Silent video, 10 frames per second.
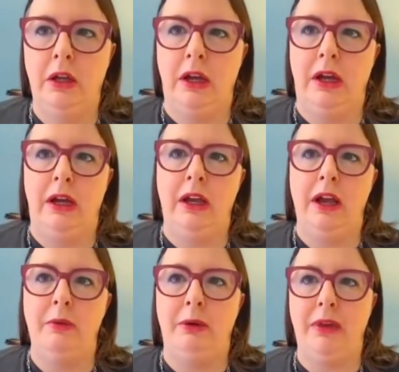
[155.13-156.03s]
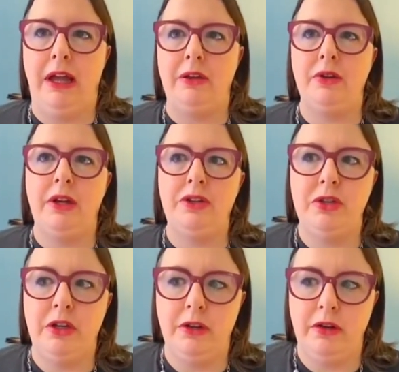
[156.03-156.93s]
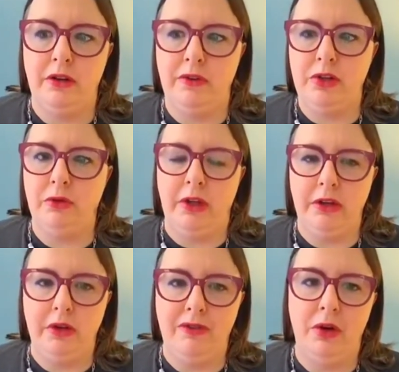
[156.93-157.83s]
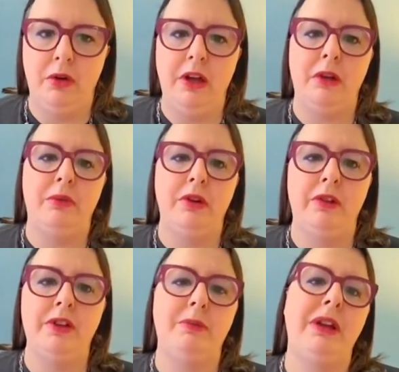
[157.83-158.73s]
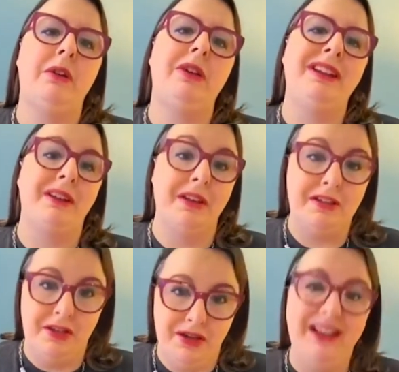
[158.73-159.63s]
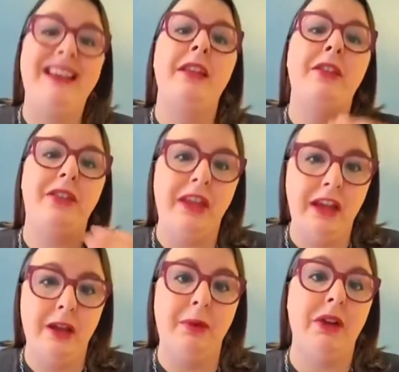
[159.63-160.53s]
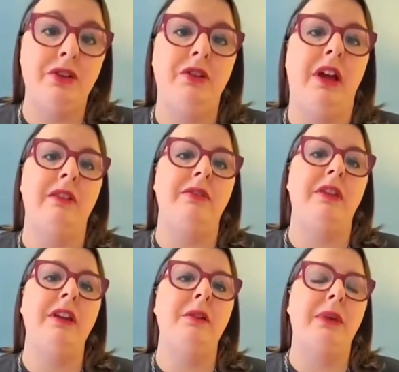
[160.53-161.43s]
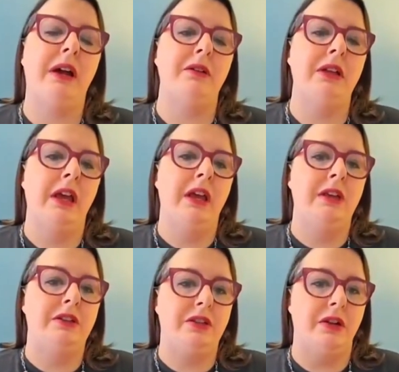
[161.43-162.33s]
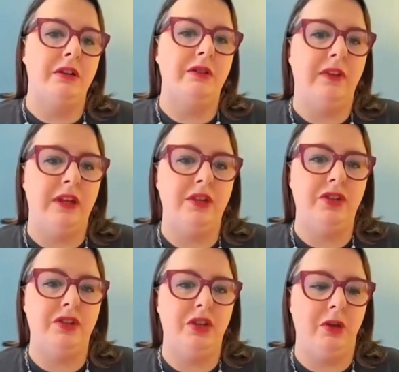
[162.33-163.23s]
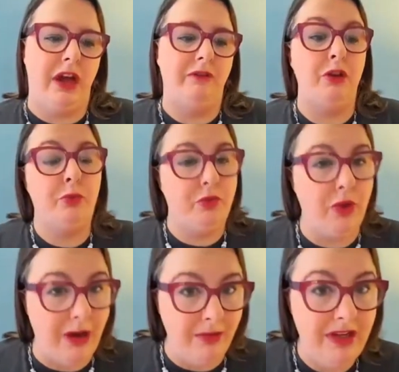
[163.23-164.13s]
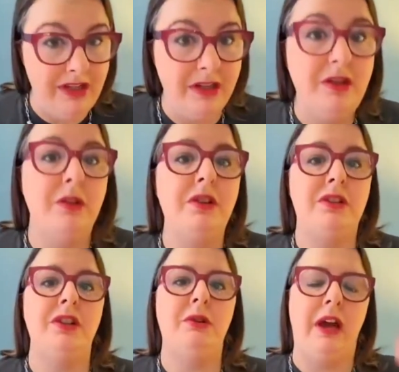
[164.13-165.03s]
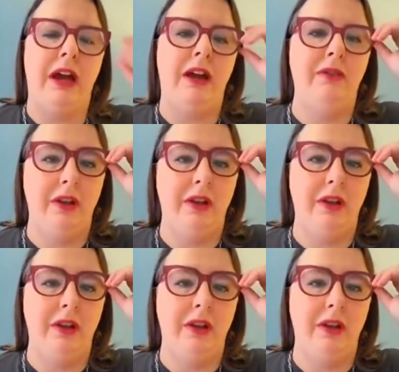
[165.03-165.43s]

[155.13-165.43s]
I am a black transgender individual. I don't have a whole lot of privilege. I'm like, okay, now here's the think about your life. Think about certain advantages that you have that you probably didn't notice that you have.